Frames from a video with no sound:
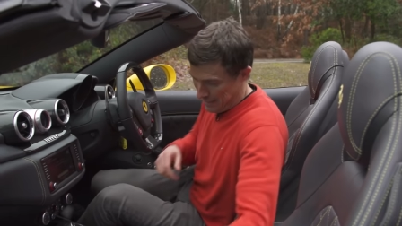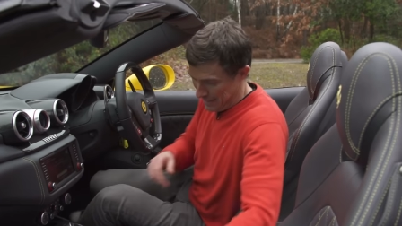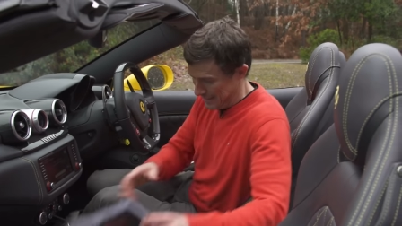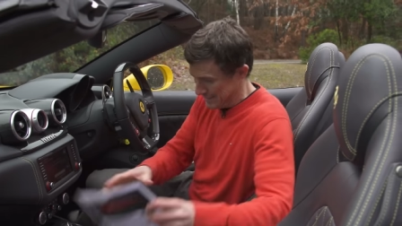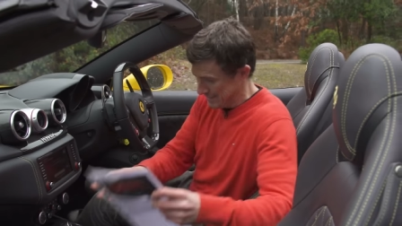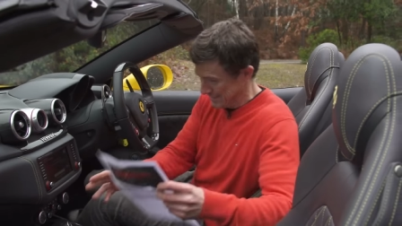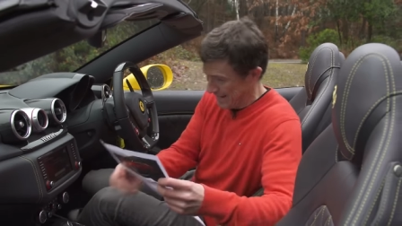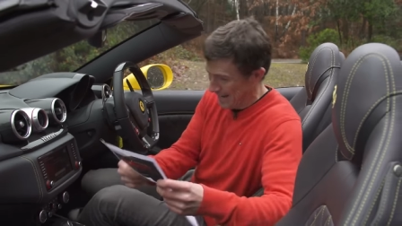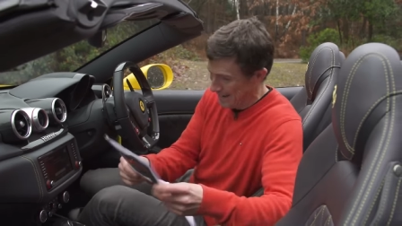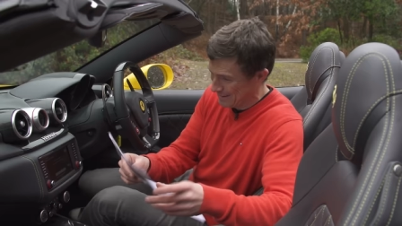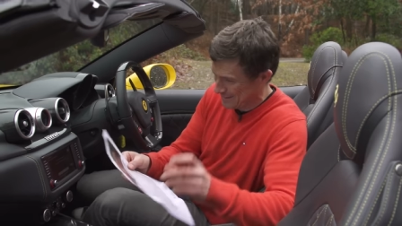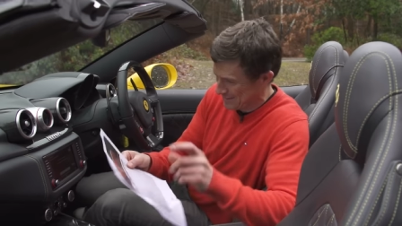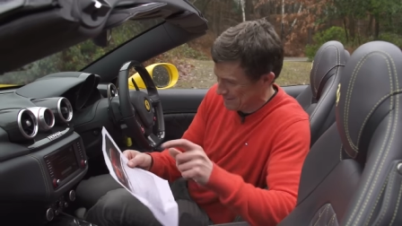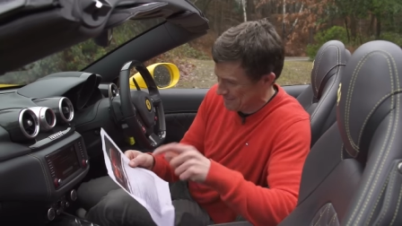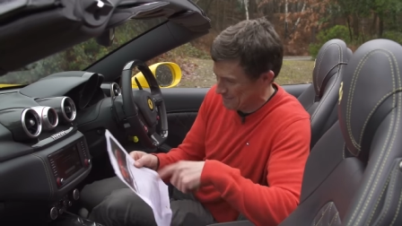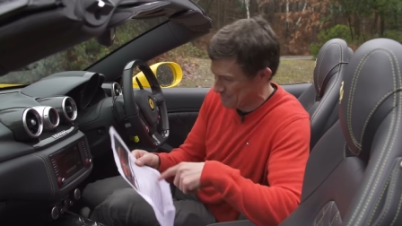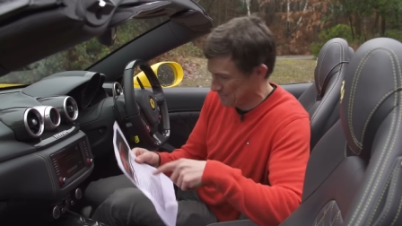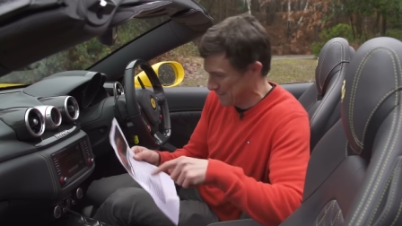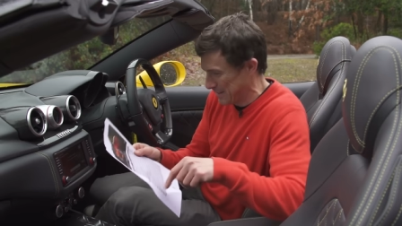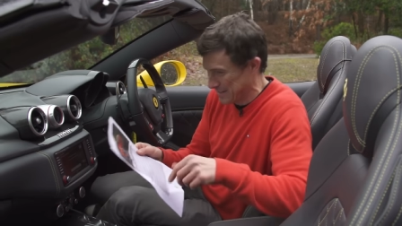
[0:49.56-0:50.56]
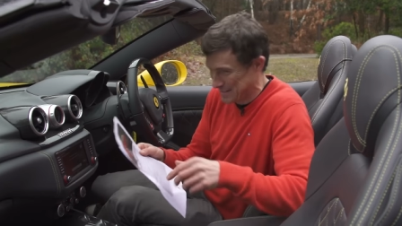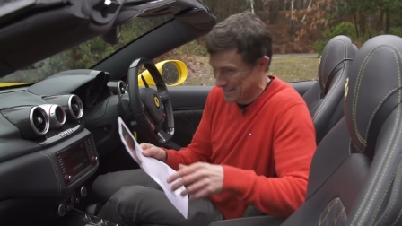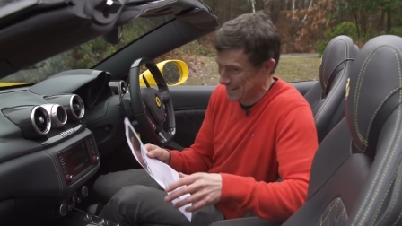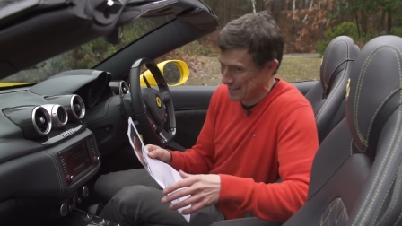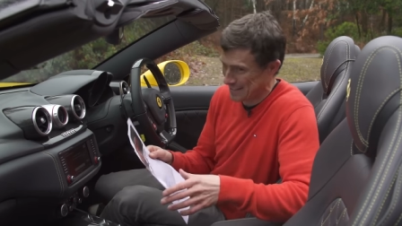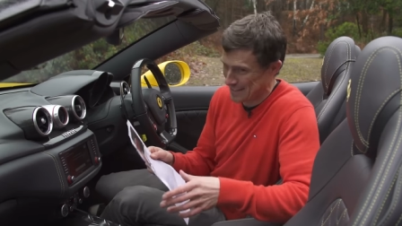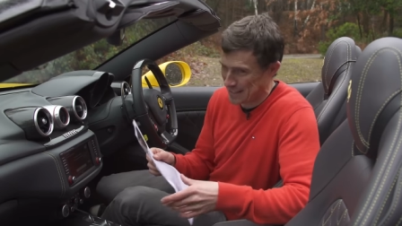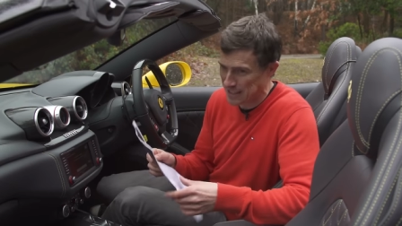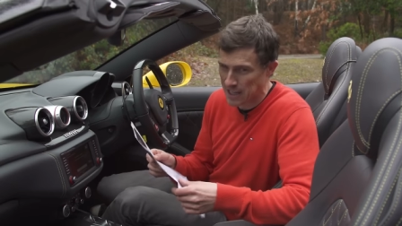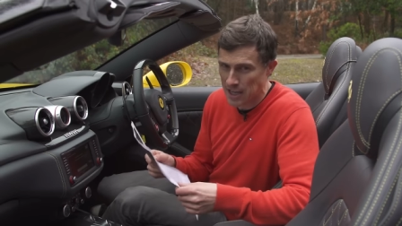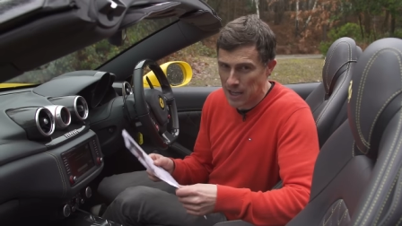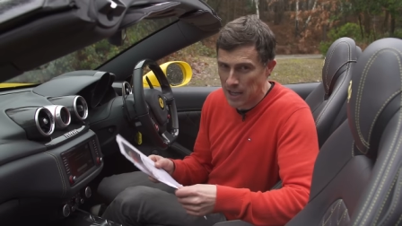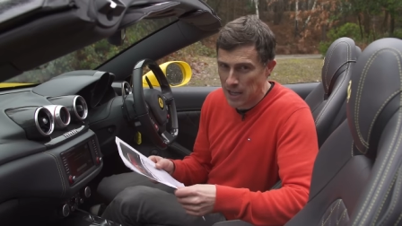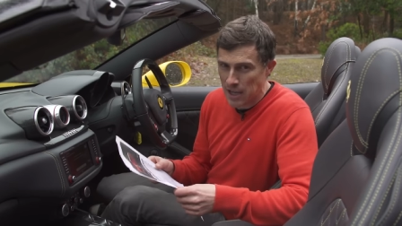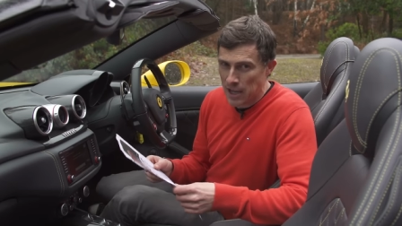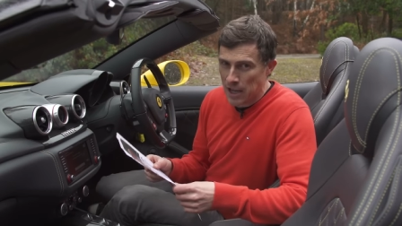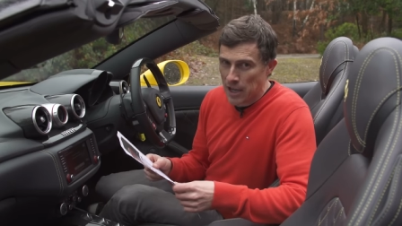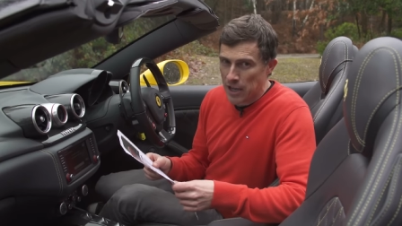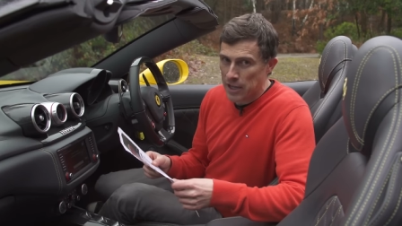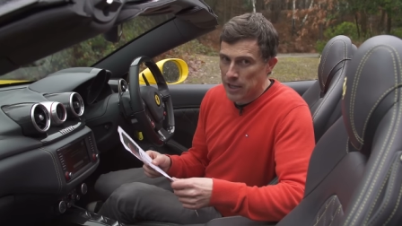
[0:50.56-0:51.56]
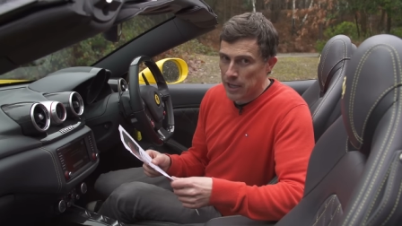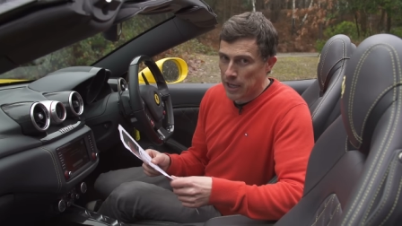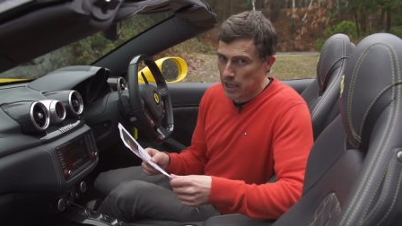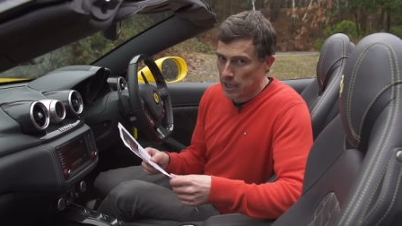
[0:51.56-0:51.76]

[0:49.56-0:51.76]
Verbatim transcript: list out some of the price of these things, you're